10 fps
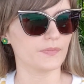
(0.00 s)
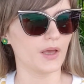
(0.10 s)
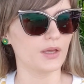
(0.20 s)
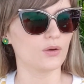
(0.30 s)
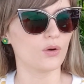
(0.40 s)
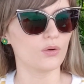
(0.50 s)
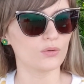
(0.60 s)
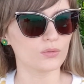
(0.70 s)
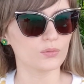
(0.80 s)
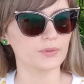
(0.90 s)
I
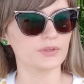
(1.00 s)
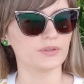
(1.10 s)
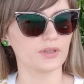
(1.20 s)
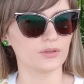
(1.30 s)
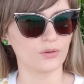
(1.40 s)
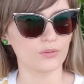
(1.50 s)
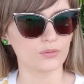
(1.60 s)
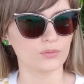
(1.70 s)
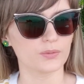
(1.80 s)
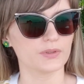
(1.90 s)
always and
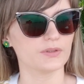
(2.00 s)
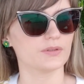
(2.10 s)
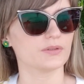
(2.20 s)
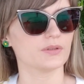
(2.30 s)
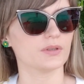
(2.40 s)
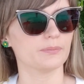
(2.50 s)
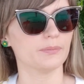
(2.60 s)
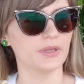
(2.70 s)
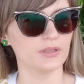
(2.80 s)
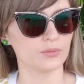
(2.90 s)
always
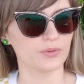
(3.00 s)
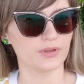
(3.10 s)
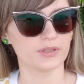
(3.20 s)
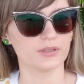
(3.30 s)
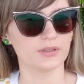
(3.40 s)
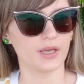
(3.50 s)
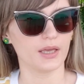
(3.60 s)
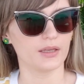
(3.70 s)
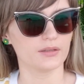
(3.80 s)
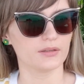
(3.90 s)
meet with it,
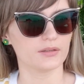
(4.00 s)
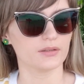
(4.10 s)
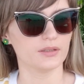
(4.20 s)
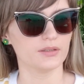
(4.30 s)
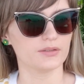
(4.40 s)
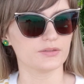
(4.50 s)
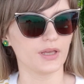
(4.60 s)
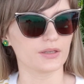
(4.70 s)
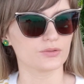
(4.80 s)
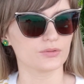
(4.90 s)
and it's
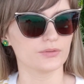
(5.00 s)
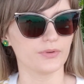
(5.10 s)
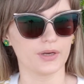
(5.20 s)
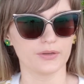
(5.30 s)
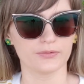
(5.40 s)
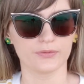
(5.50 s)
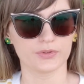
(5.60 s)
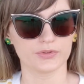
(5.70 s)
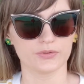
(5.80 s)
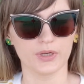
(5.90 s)
actually very
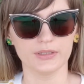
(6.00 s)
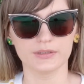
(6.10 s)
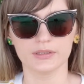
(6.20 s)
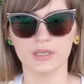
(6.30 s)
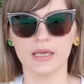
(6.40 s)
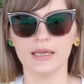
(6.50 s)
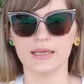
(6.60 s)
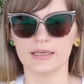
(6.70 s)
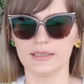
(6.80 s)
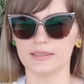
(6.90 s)
frustrating.
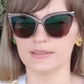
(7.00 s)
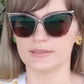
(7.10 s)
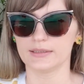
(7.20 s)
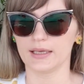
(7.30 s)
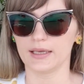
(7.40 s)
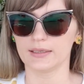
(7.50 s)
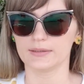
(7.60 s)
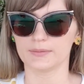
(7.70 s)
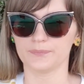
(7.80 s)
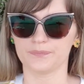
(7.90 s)
Is that
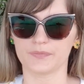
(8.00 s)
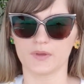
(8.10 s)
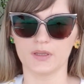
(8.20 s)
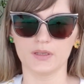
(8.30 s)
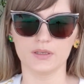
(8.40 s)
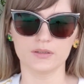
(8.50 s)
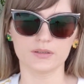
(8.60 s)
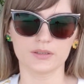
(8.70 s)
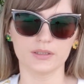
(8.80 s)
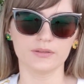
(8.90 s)
here
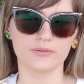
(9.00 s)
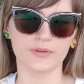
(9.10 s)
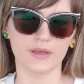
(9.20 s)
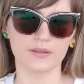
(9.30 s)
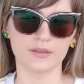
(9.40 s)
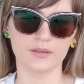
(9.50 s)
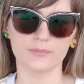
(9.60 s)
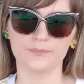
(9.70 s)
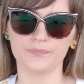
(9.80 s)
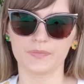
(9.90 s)
in
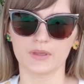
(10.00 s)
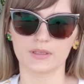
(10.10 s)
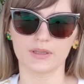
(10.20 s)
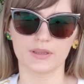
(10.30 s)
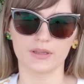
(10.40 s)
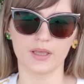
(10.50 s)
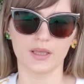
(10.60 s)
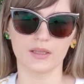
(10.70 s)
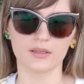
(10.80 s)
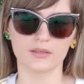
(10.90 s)
Vietnam
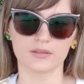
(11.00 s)
they